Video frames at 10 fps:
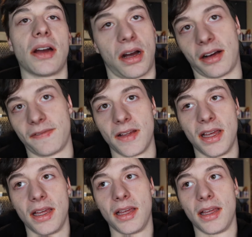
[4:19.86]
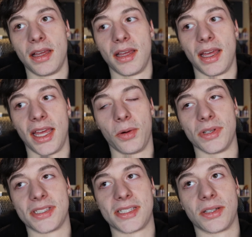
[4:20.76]
off, it
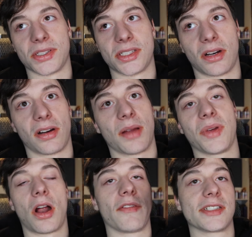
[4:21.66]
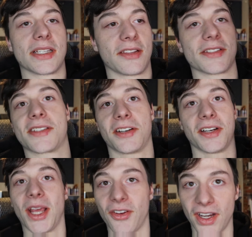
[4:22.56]
would still start. I mean, obviously there's a
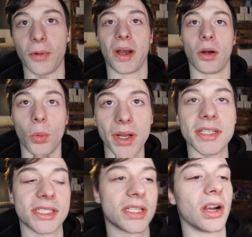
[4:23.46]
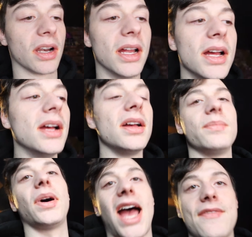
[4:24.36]
certain degree where it wouldn't start, but